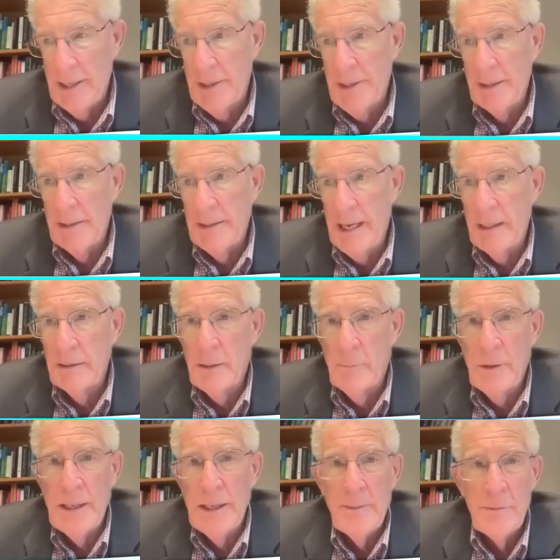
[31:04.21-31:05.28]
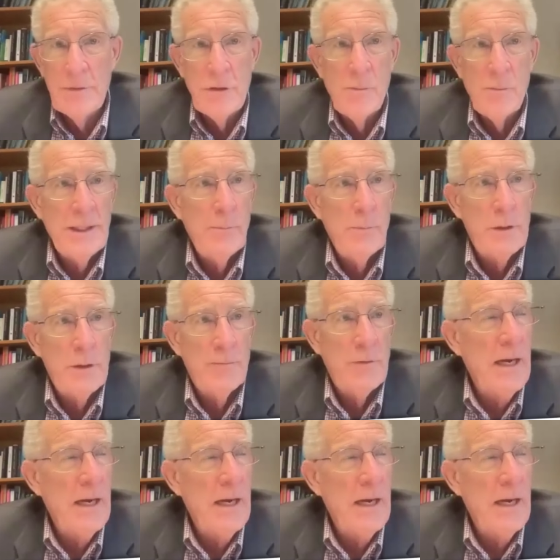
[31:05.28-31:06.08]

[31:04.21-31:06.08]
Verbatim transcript: I think now that we have so many wonderful,